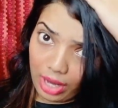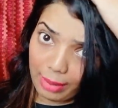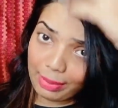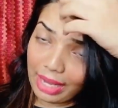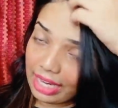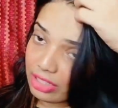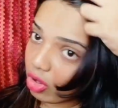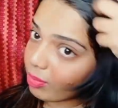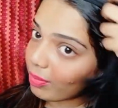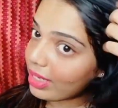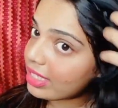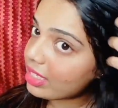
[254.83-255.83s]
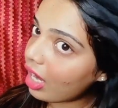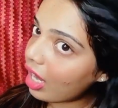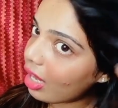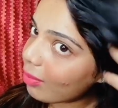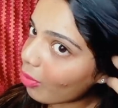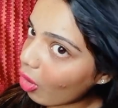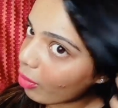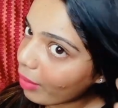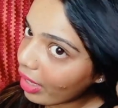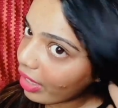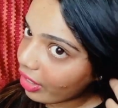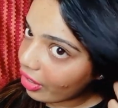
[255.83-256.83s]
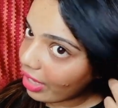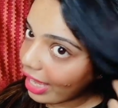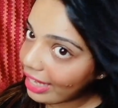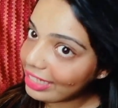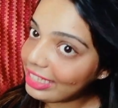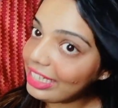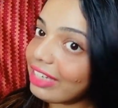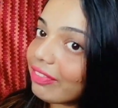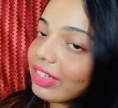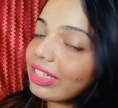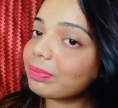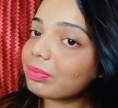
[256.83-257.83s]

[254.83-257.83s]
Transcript: I apply it on my scalp, on my hair and leave it